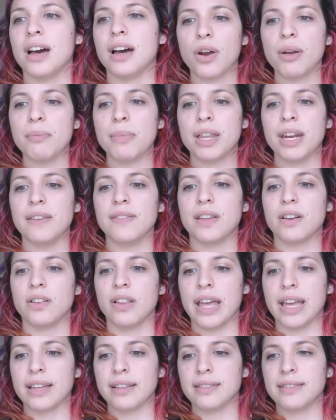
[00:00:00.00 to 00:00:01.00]
There are many that
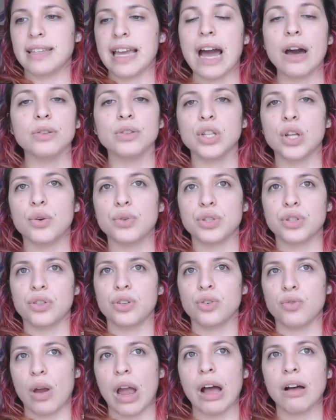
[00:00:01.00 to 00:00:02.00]
are like down low to
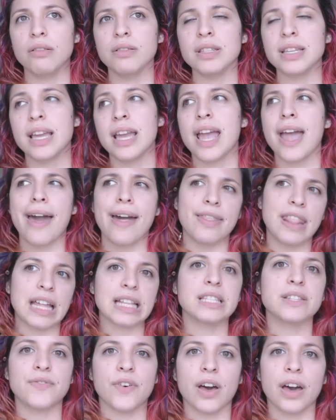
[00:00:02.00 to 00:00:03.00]
the ground, and
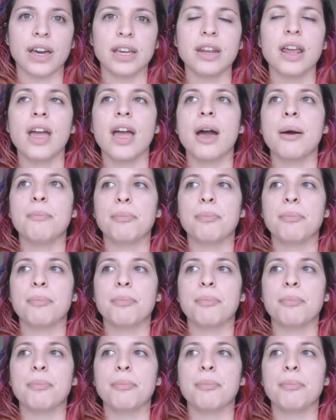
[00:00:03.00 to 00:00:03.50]
that's fine,